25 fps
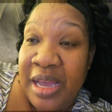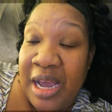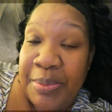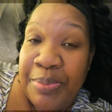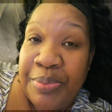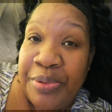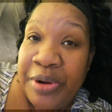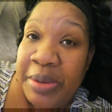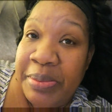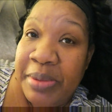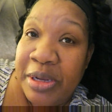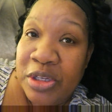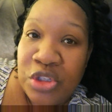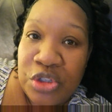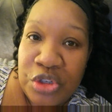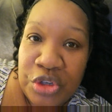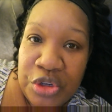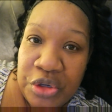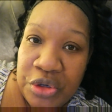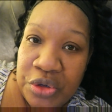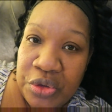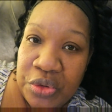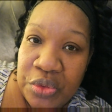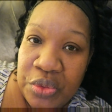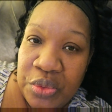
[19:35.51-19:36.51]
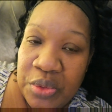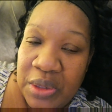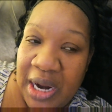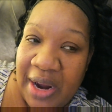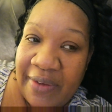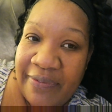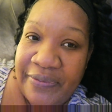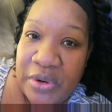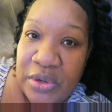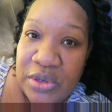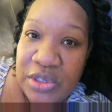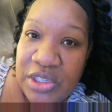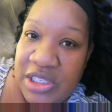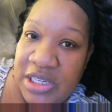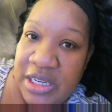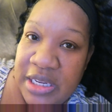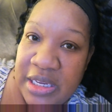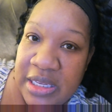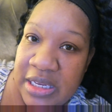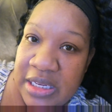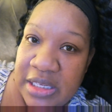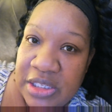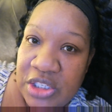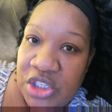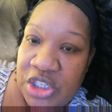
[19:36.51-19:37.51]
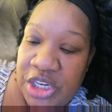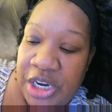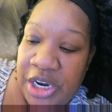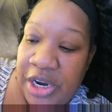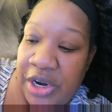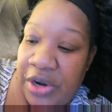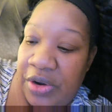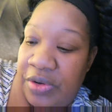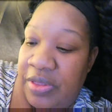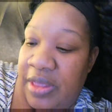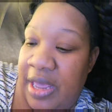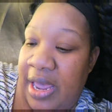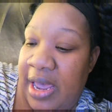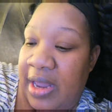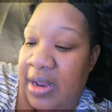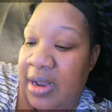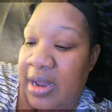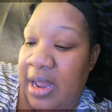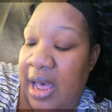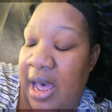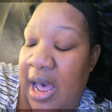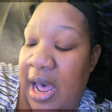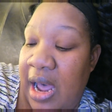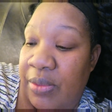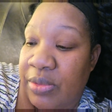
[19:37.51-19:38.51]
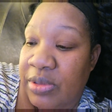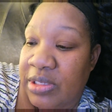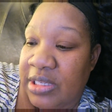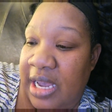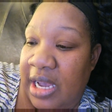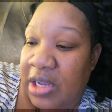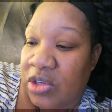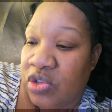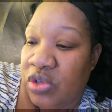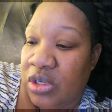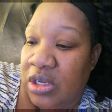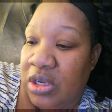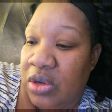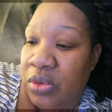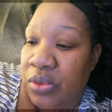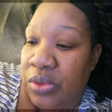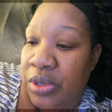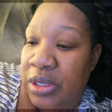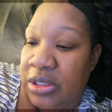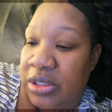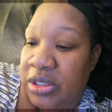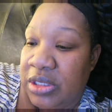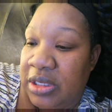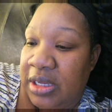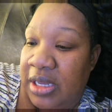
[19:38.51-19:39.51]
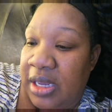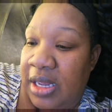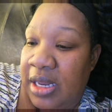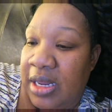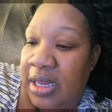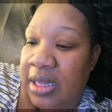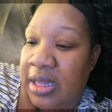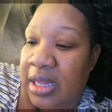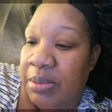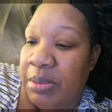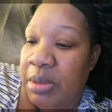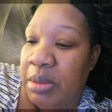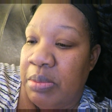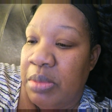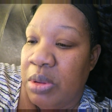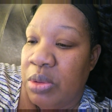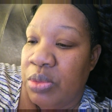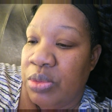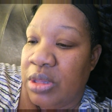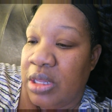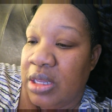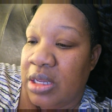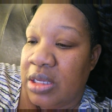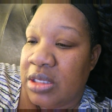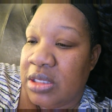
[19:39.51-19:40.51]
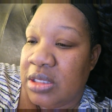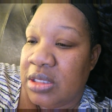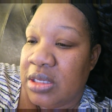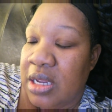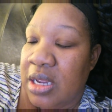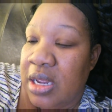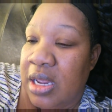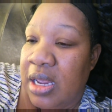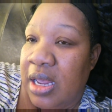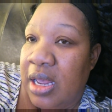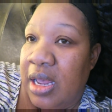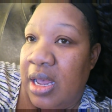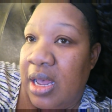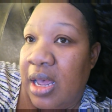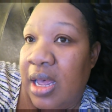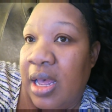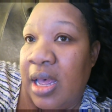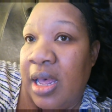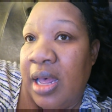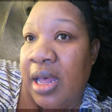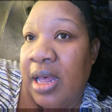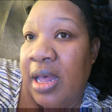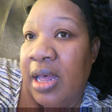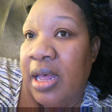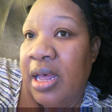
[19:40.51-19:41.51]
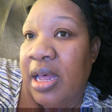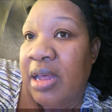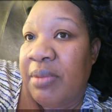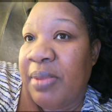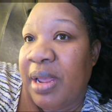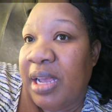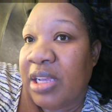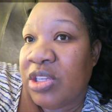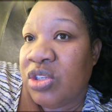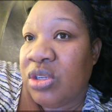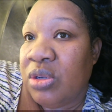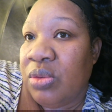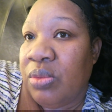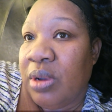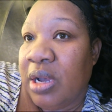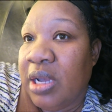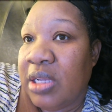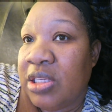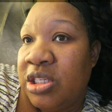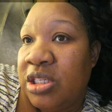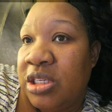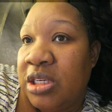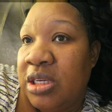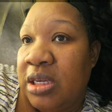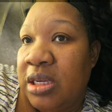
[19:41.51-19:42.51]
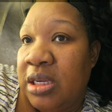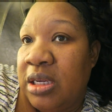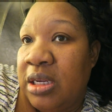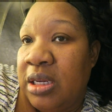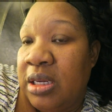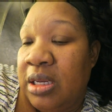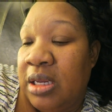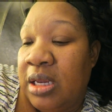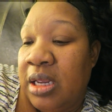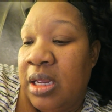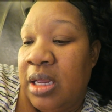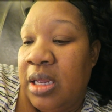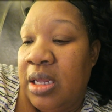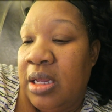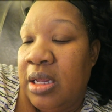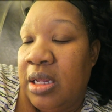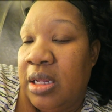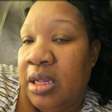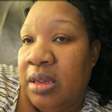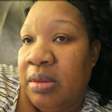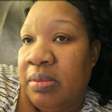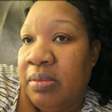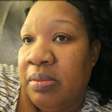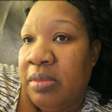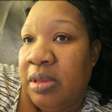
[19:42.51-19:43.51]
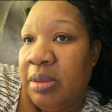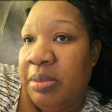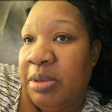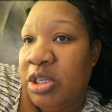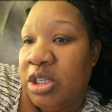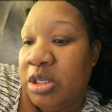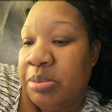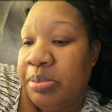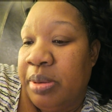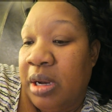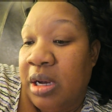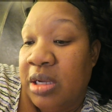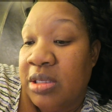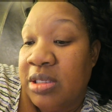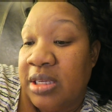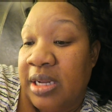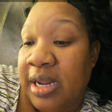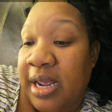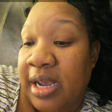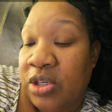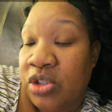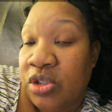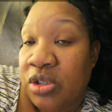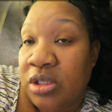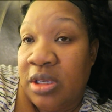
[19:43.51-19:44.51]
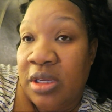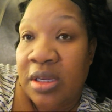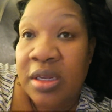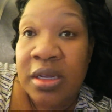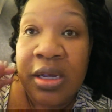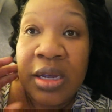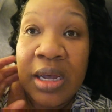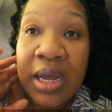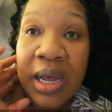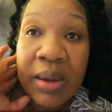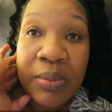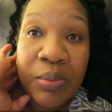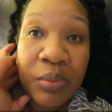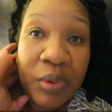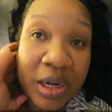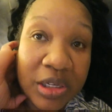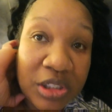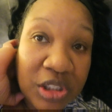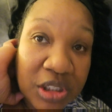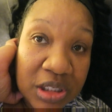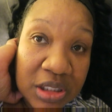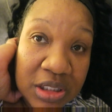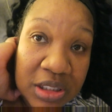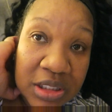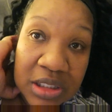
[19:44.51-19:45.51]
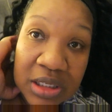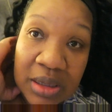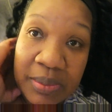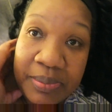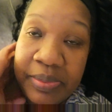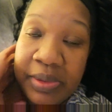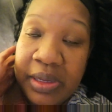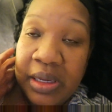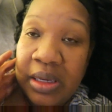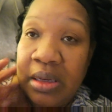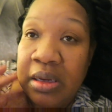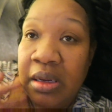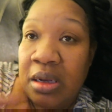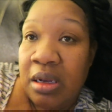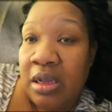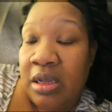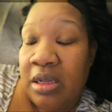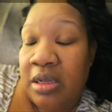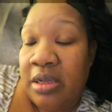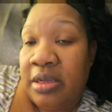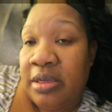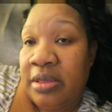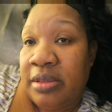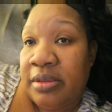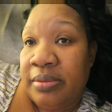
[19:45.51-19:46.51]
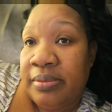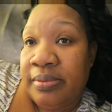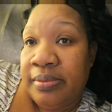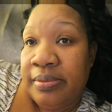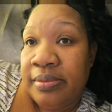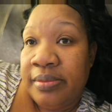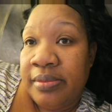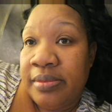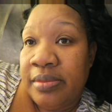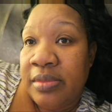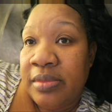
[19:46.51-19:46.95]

I pretty much knew when I first seen this chair that I was actually going to get it. Let me mute this. I'm actually watching, um, let me just pause it actually. I'm watching something on